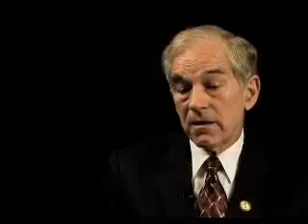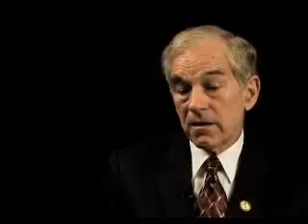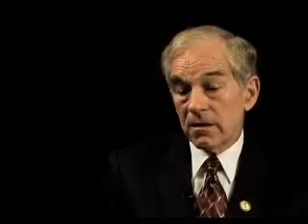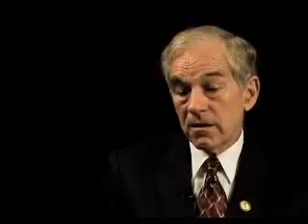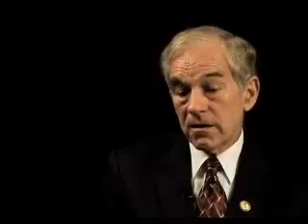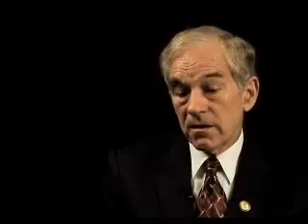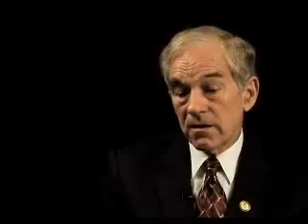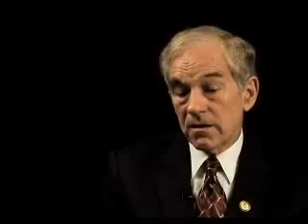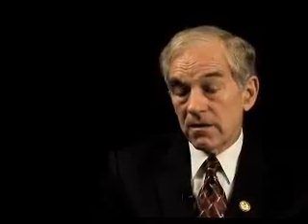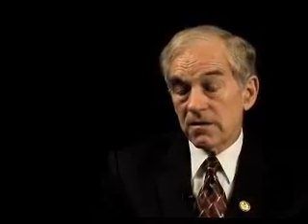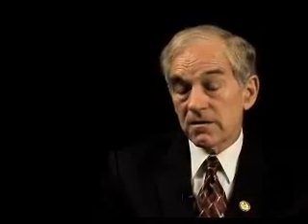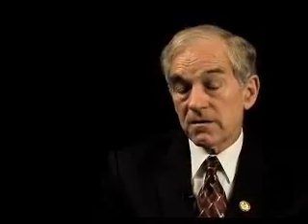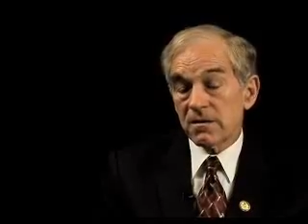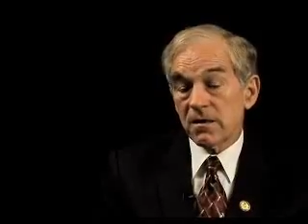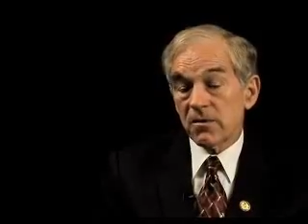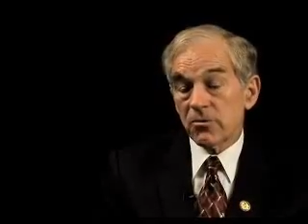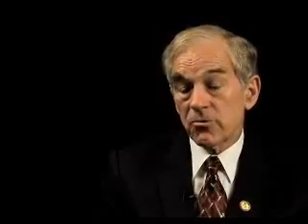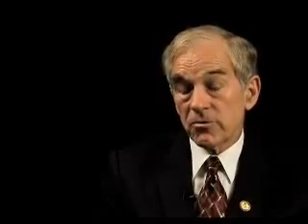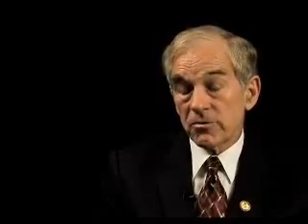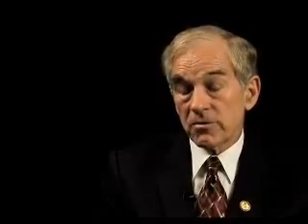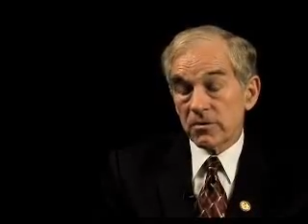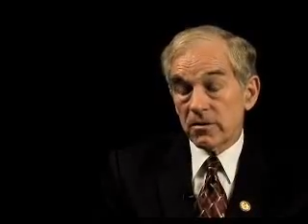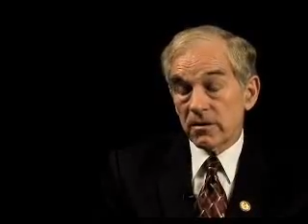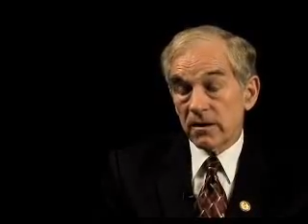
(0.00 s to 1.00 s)
think this
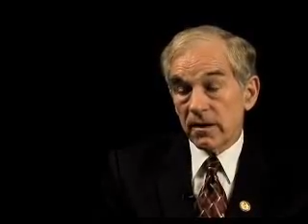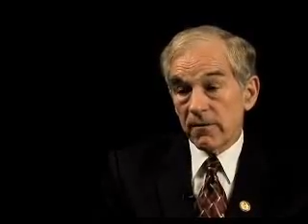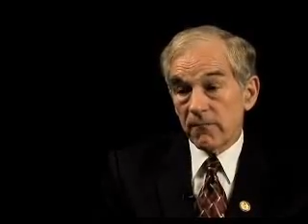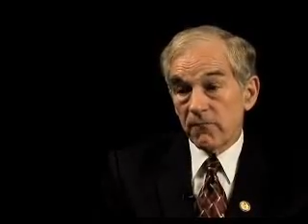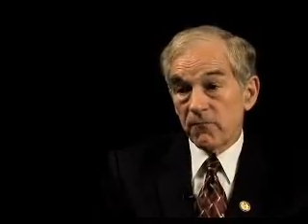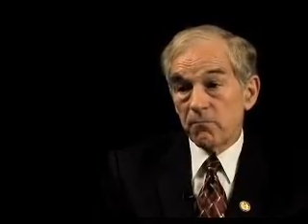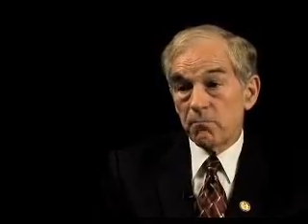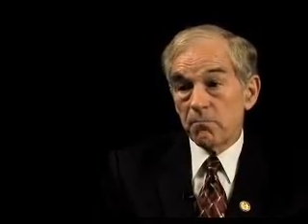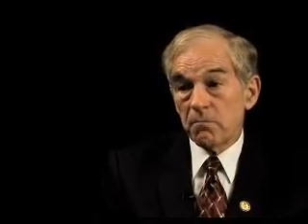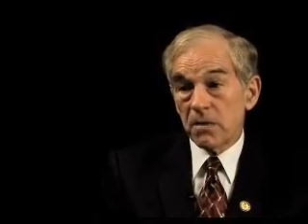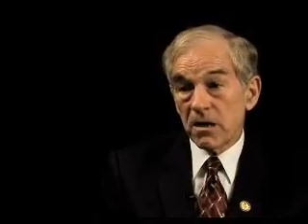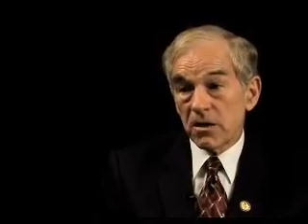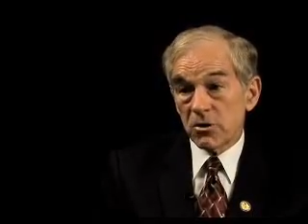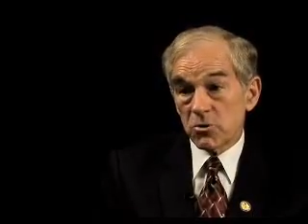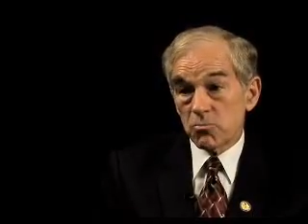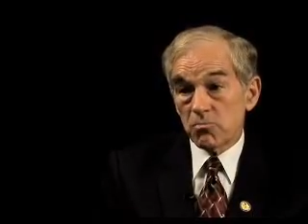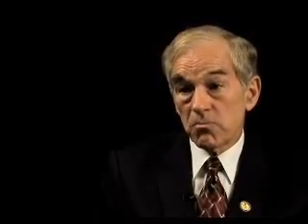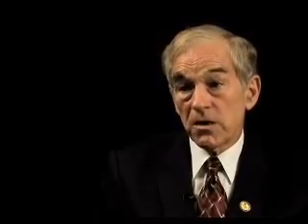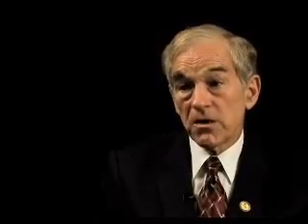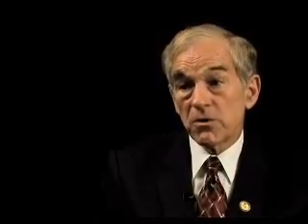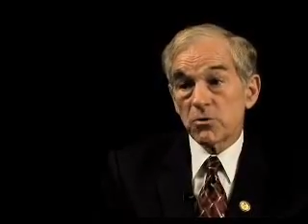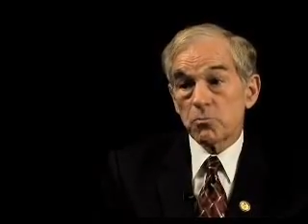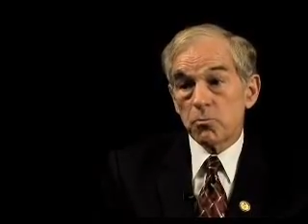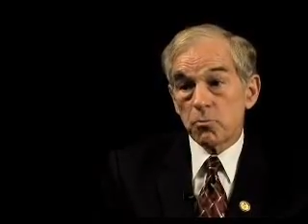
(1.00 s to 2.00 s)
country is going to get much,
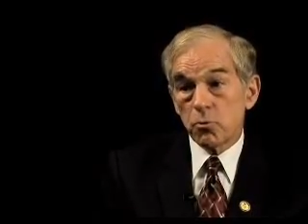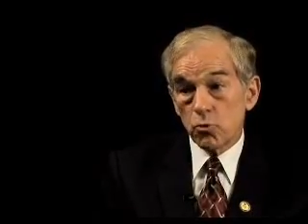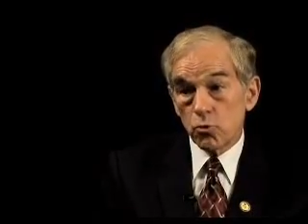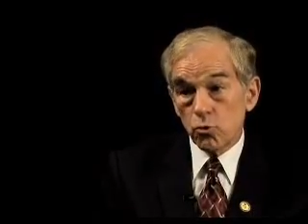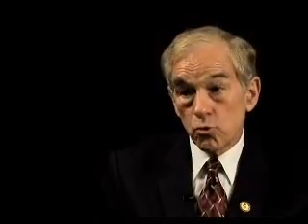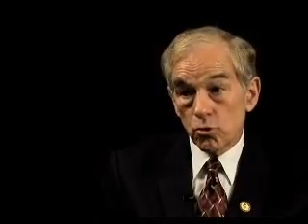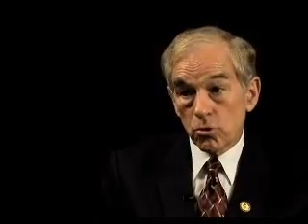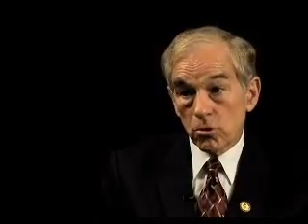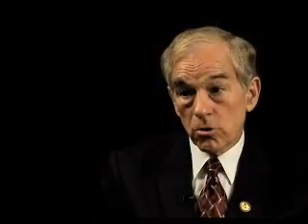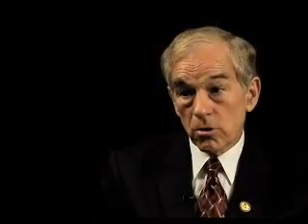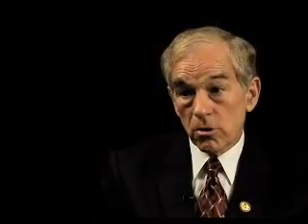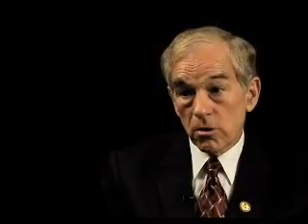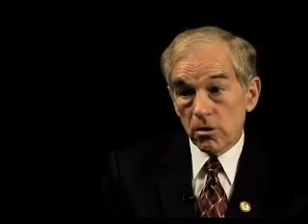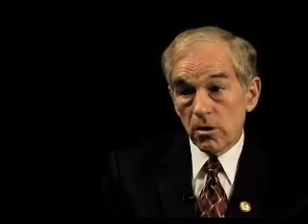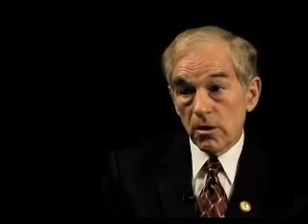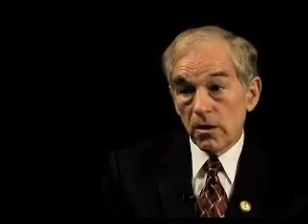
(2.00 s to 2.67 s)
much poorer,